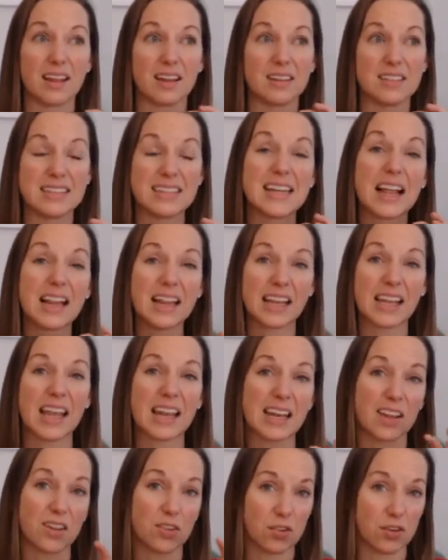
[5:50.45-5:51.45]

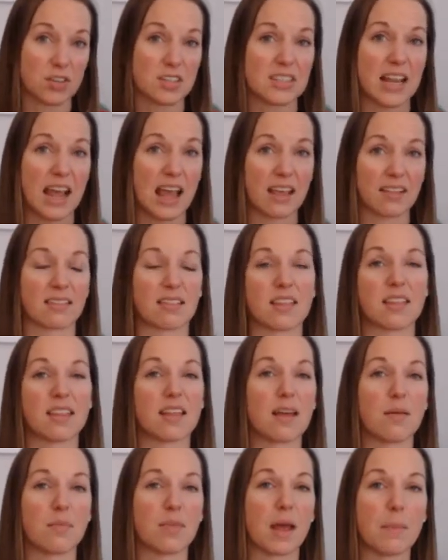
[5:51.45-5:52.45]
delegating a certain task to
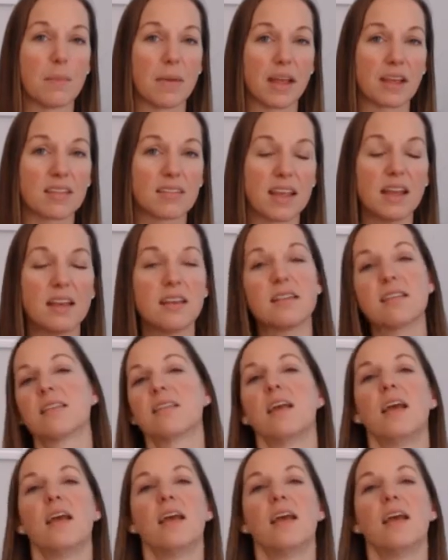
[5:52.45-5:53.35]
them that makes sense.